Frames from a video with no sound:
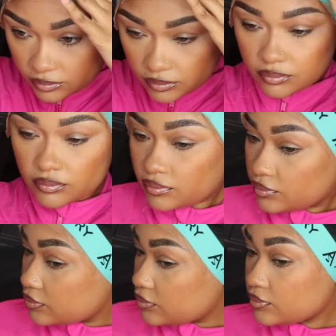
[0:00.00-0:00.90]
on silking
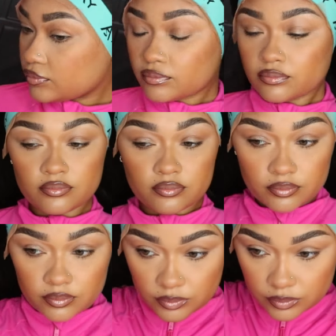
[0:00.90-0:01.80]
out the hair
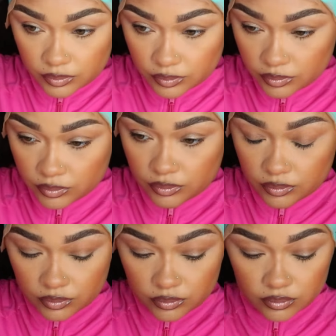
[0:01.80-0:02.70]
while the
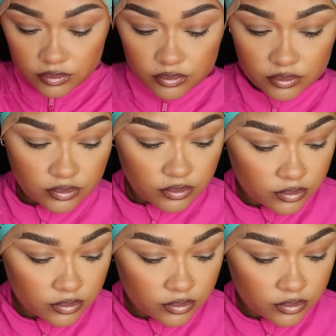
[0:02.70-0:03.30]
glue is